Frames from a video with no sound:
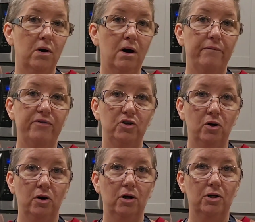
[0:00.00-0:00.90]
of
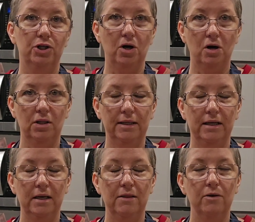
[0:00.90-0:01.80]
dark chocolate.
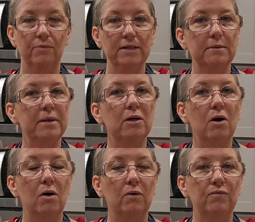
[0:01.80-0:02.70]
The recipe
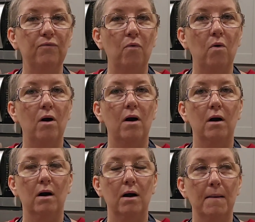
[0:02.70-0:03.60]
called
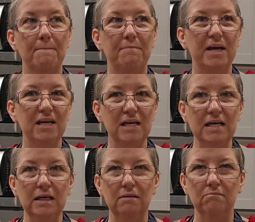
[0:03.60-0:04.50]
for
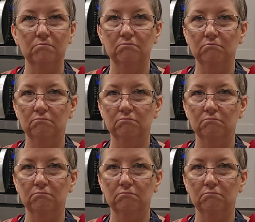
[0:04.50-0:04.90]
baking